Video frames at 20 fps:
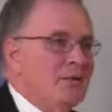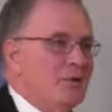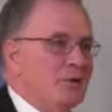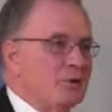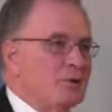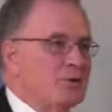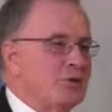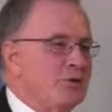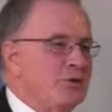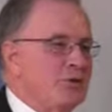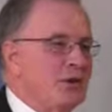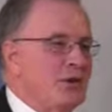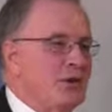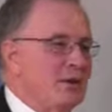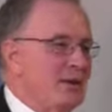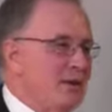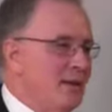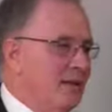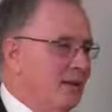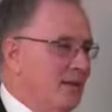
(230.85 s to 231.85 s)
First of
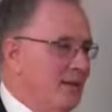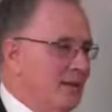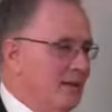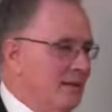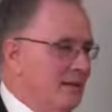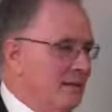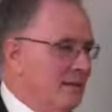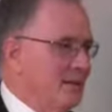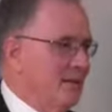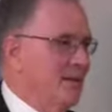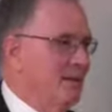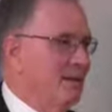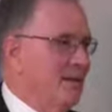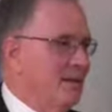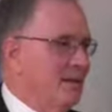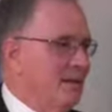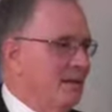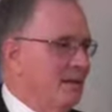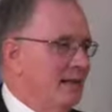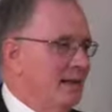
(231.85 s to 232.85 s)
all,
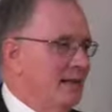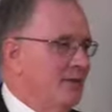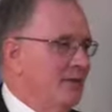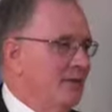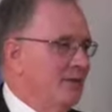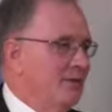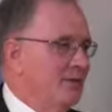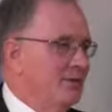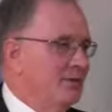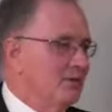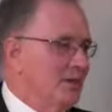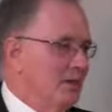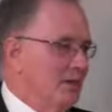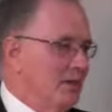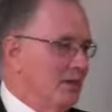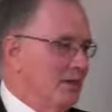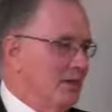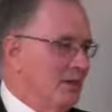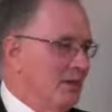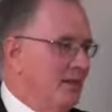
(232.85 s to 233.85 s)
I'd like to
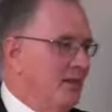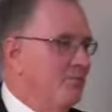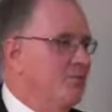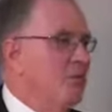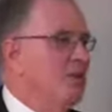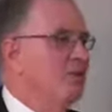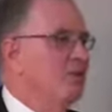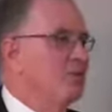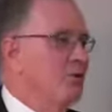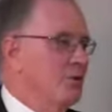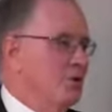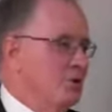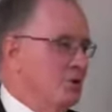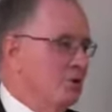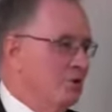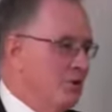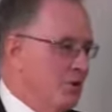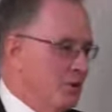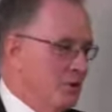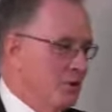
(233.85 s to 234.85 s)
be the
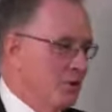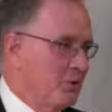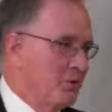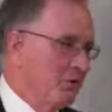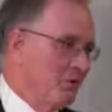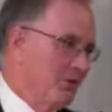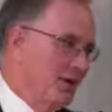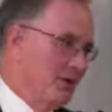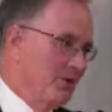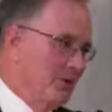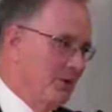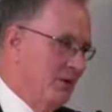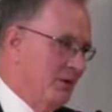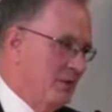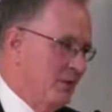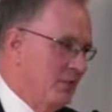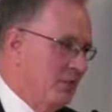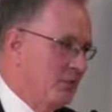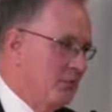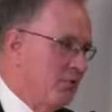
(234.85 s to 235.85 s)
first official
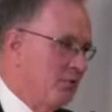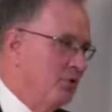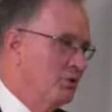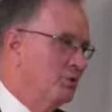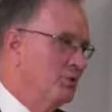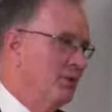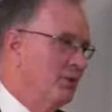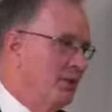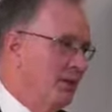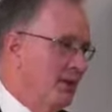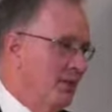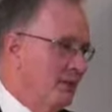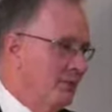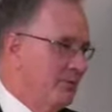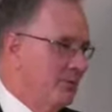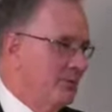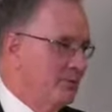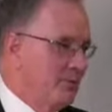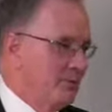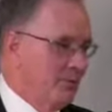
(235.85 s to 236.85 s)
congratulation to Rosemary
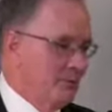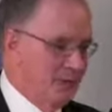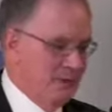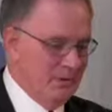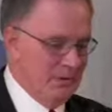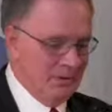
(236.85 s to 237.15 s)
Hengfus.